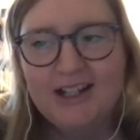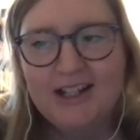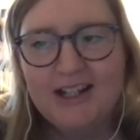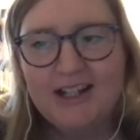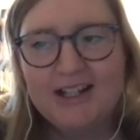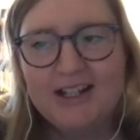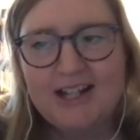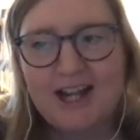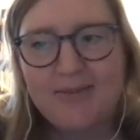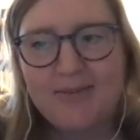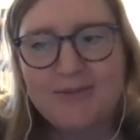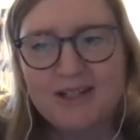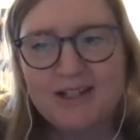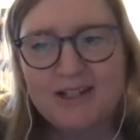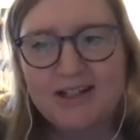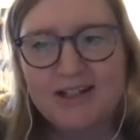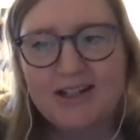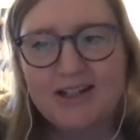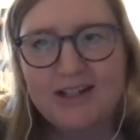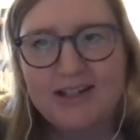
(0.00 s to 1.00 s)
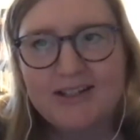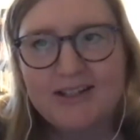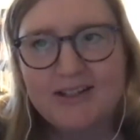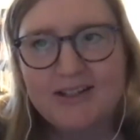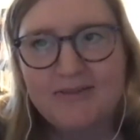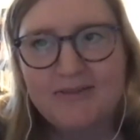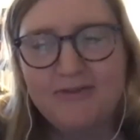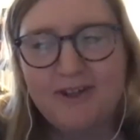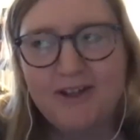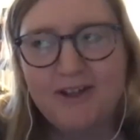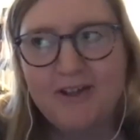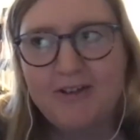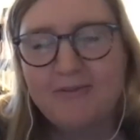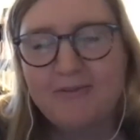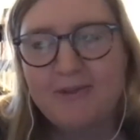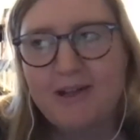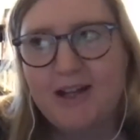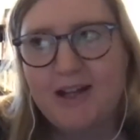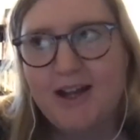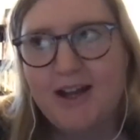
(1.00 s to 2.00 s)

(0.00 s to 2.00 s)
adapted into film.